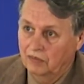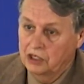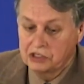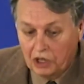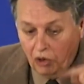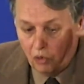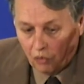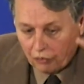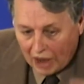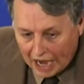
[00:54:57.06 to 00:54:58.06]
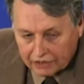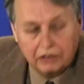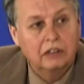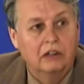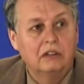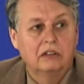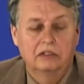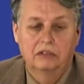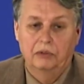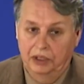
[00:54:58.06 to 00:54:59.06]
So radical,
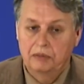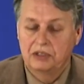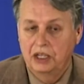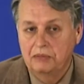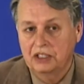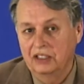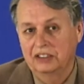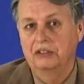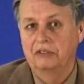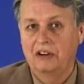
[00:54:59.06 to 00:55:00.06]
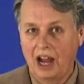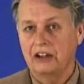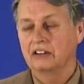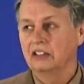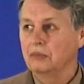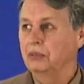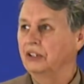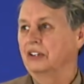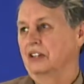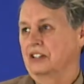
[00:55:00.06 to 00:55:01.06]
William James called it radical
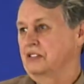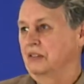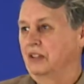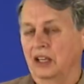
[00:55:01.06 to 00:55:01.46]
imperialism,